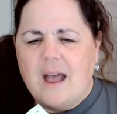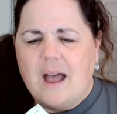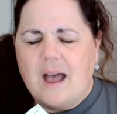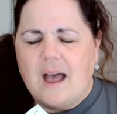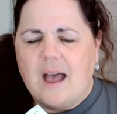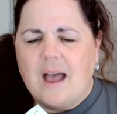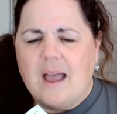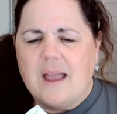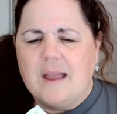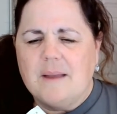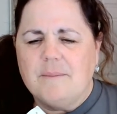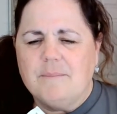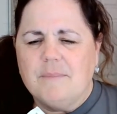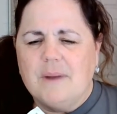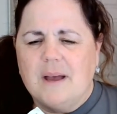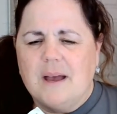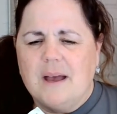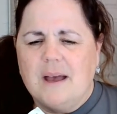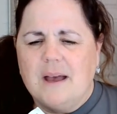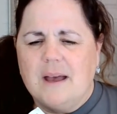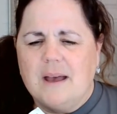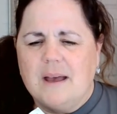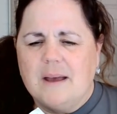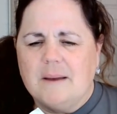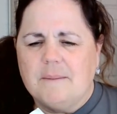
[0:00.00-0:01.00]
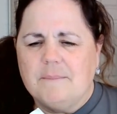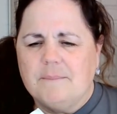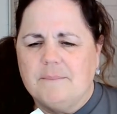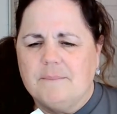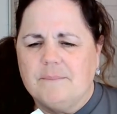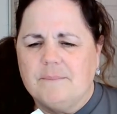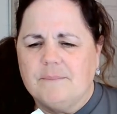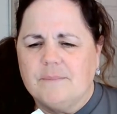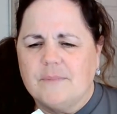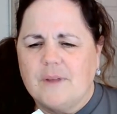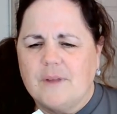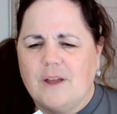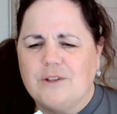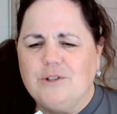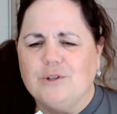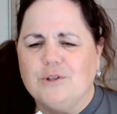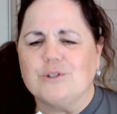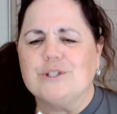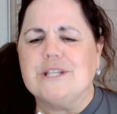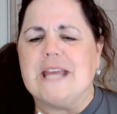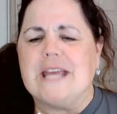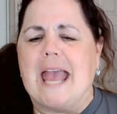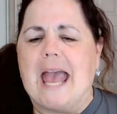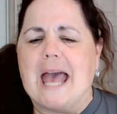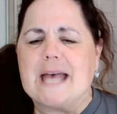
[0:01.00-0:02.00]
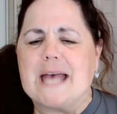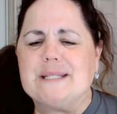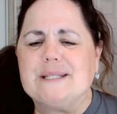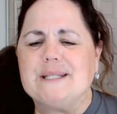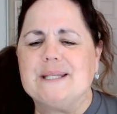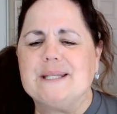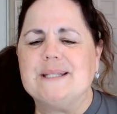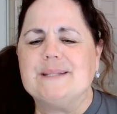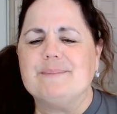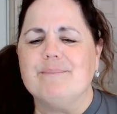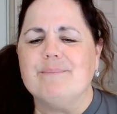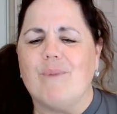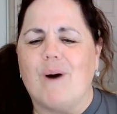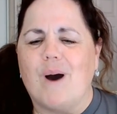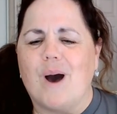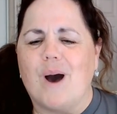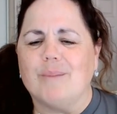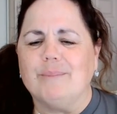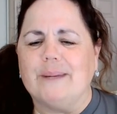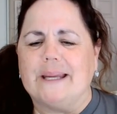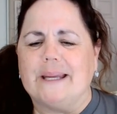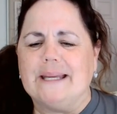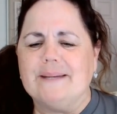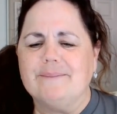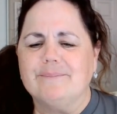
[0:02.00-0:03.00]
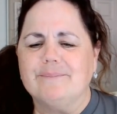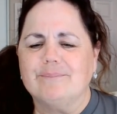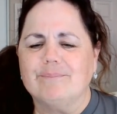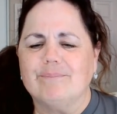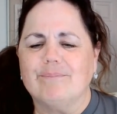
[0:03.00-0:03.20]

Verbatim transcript: I'm your Taz's mommy.